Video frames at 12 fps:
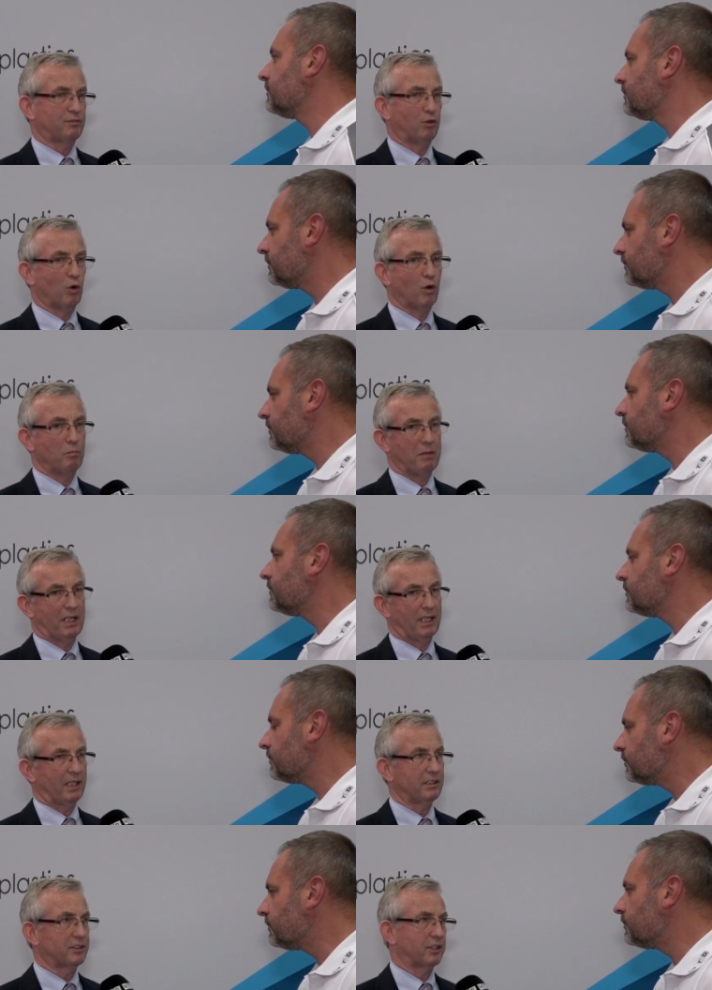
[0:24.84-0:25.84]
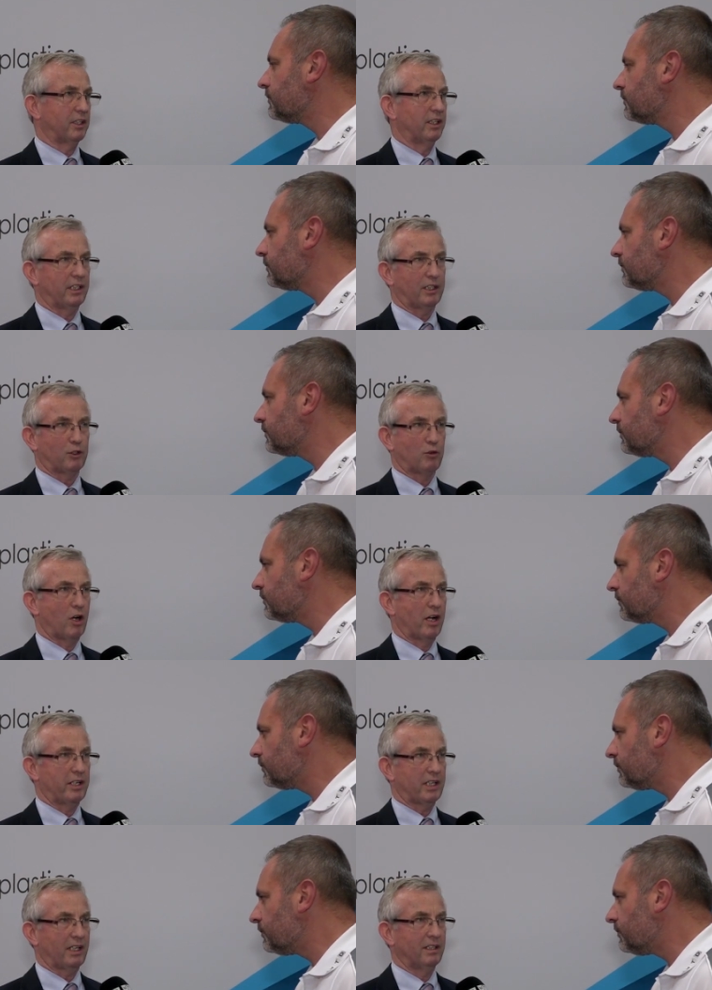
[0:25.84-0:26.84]
Speaker 1: for milling, turning,
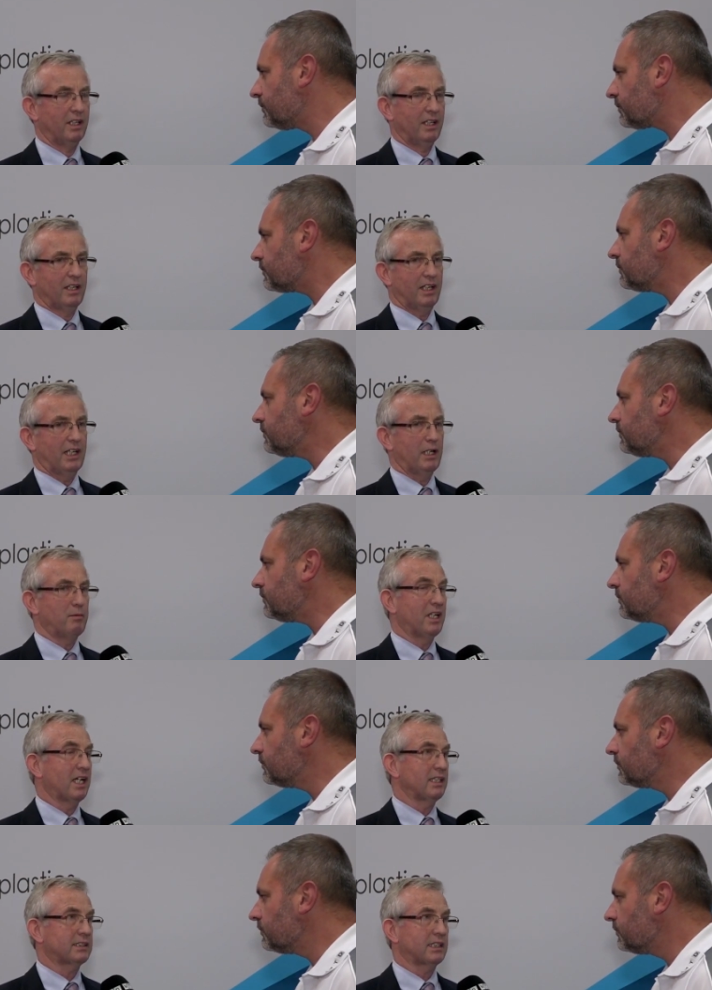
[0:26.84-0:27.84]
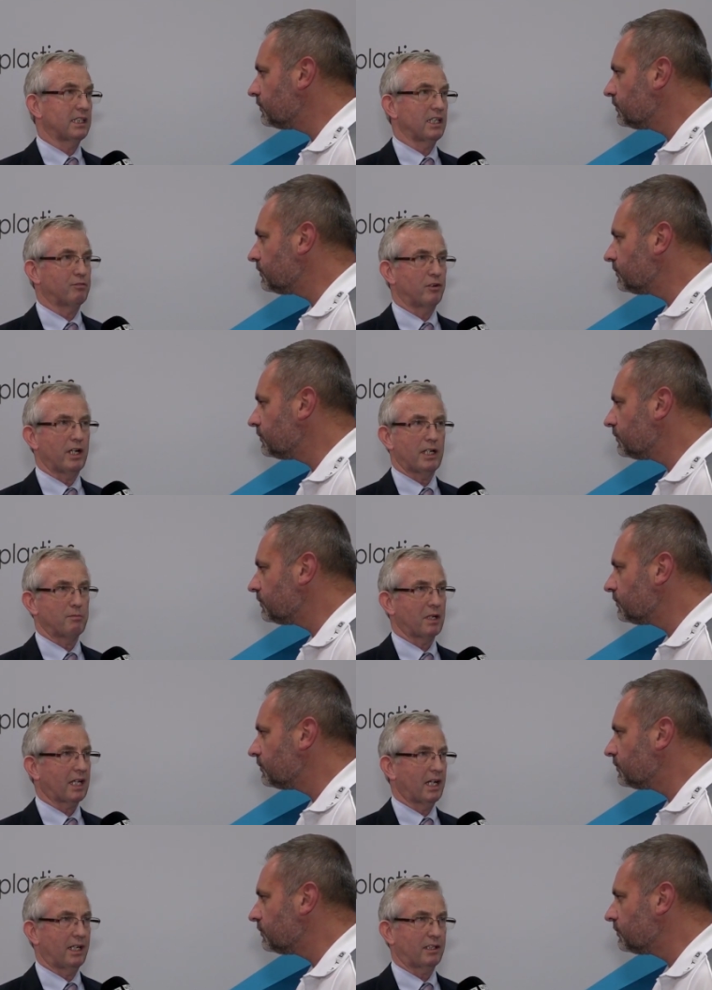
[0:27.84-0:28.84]
grinding, eliminates the need for any
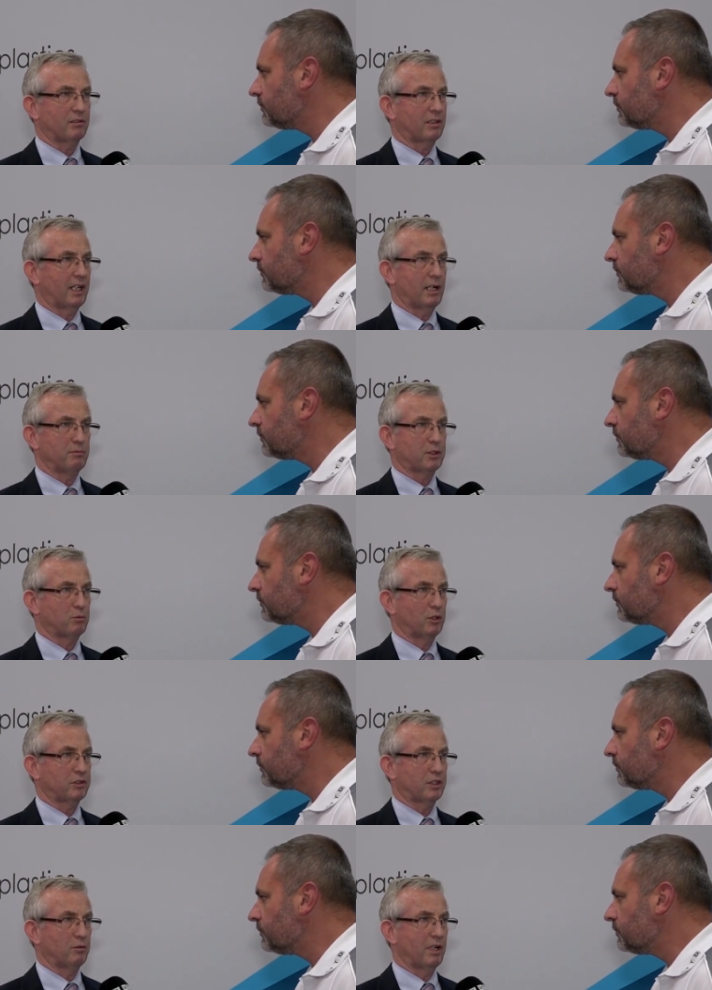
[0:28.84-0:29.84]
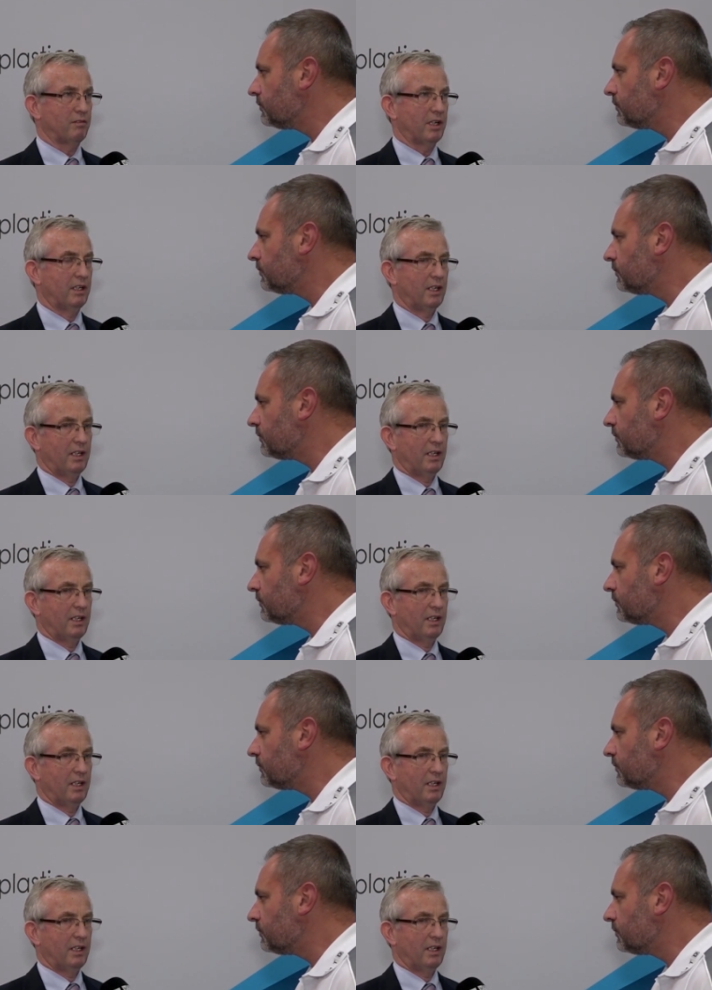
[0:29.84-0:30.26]
mechanical clamps whatsoever.